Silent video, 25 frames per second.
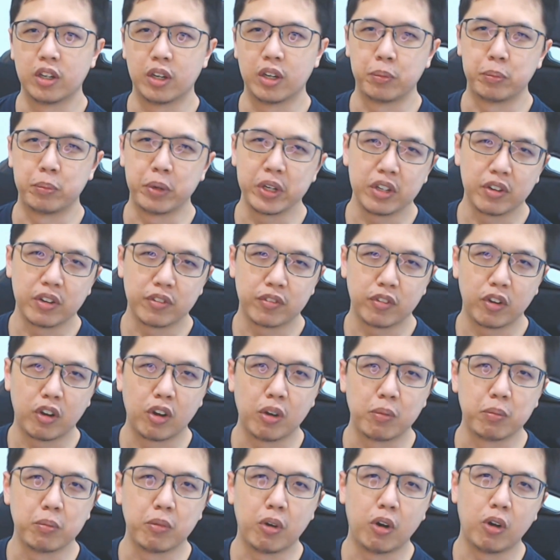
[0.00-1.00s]
bring the
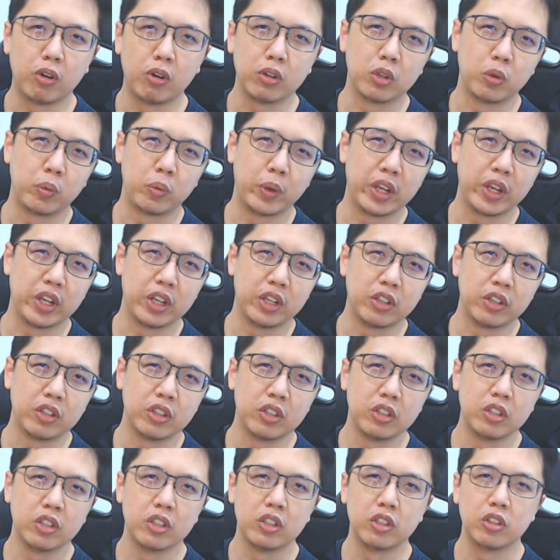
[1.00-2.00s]
form all the way
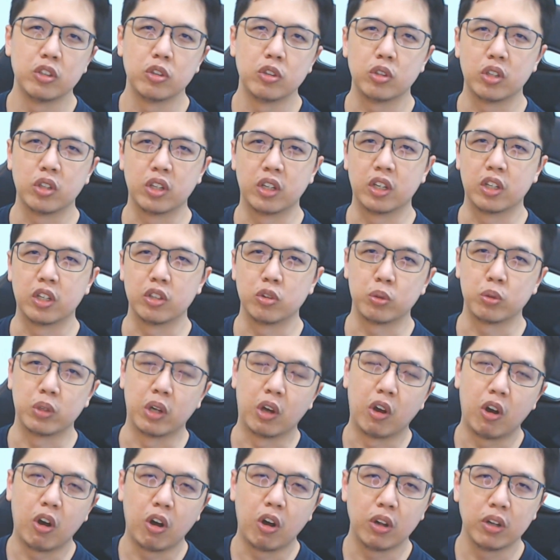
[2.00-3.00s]
to the
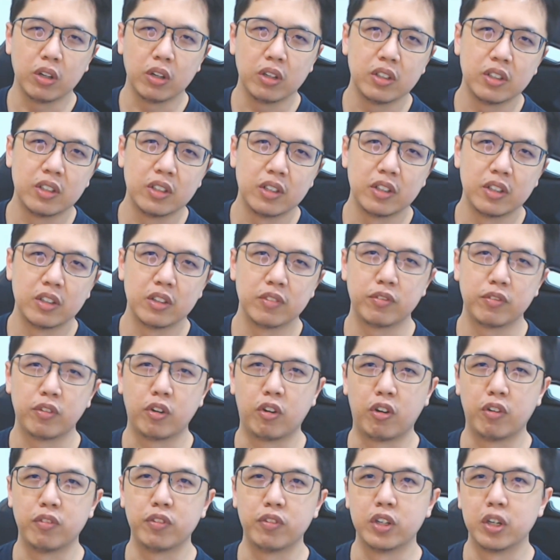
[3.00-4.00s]
hall
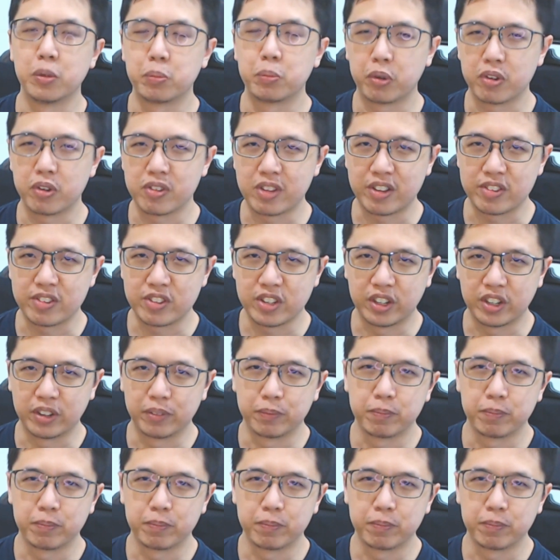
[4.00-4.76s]
for further processing.